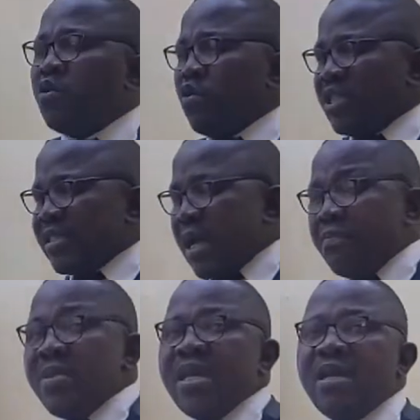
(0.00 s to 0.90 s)
to
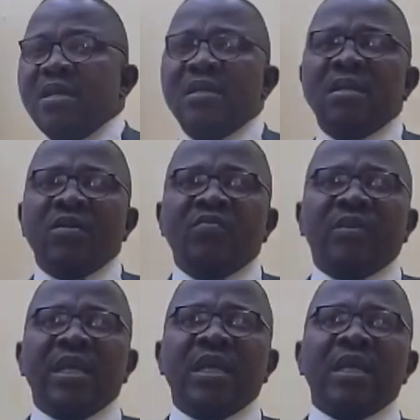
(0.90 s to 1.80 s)
determine
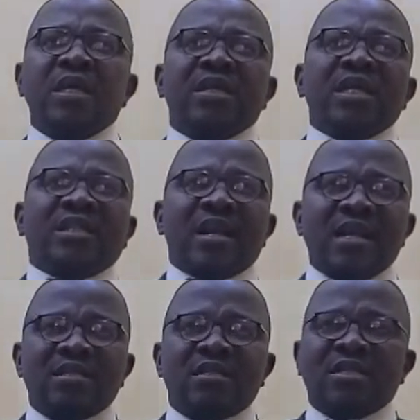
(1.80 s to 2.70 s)
the
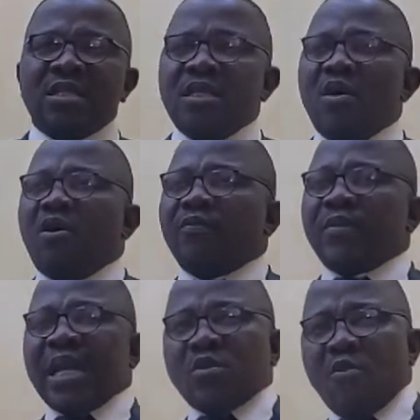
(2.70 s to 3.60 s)
tenacity of
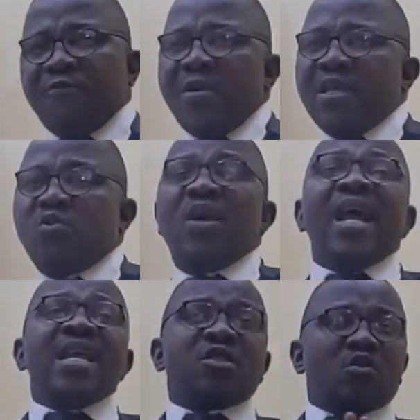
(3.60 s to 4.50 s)
that offense,
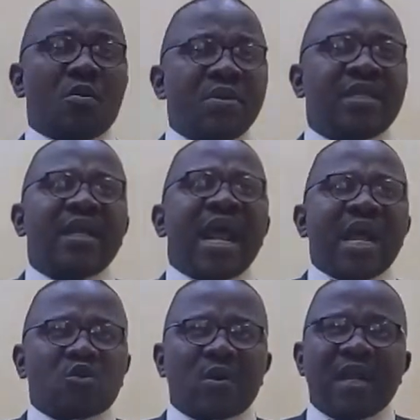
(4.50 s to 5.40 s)
whether it's committed
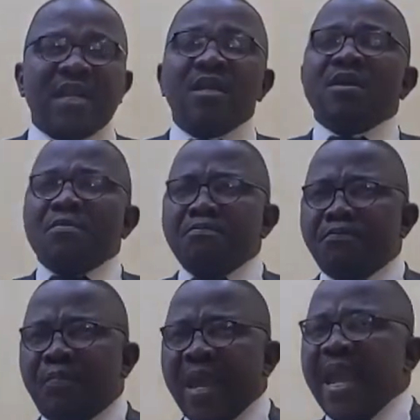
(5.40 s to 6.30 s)
actually
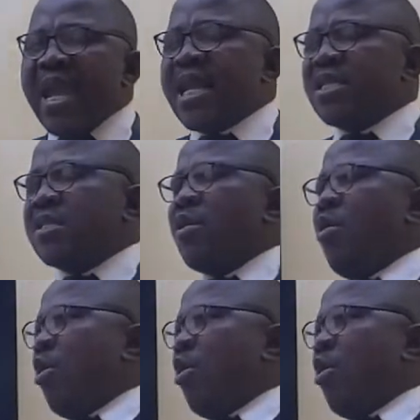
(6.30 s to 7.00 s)
based